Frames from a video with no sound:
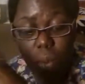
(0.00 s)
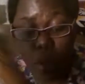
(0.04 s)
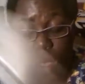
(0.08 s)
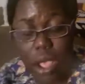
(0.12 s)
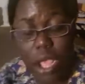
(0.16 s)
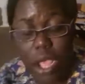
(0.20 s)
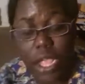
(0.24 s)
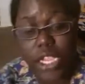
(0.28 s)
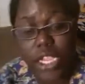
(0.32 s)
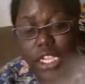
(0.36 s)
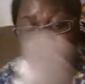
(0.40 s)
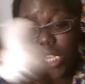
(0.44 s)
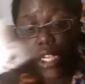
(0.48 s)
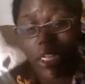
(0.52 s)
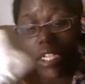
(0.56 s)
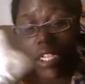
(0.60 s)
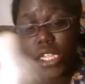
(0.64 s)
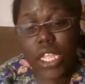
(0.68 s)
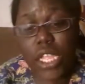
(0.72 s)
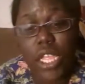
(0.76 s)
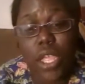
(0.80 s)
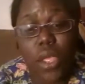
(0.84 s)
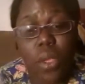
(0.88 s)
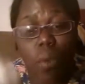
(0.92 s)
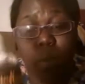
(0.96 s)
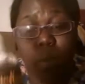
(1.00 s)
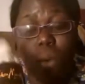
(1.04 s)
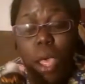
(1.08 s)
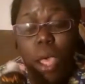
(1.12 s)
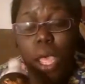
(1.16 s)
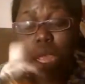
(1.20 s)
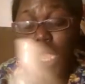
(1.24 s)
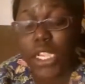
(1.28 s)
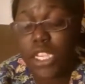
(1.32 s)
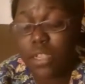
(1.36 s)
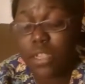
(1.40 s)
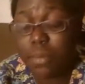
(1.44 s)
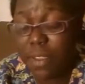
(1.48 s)
wash
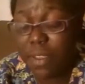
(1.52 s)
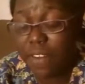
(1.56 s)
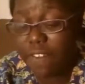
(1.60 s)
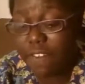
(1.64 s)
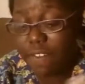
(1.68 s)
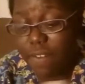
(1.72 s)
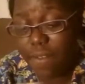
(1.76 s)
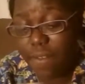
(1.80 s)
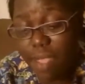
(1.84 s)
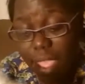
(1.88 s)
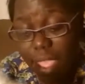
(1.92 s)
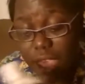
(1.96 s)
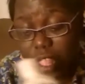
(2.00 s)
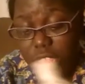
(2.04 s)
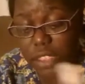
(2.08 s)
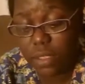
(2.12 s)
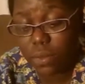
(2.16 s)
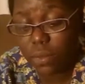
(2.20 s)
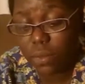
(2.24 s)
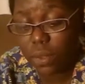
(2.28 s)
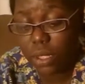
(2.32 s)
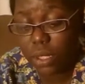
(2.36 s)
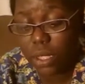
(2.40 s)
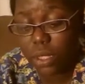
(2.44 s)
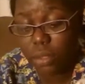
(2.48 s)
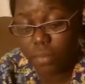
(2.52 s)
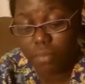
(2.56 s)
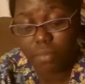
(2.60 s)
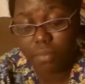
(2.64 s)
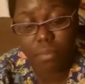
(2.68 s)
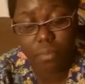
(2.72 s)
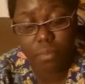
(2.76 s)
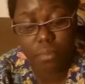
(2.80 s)
my face with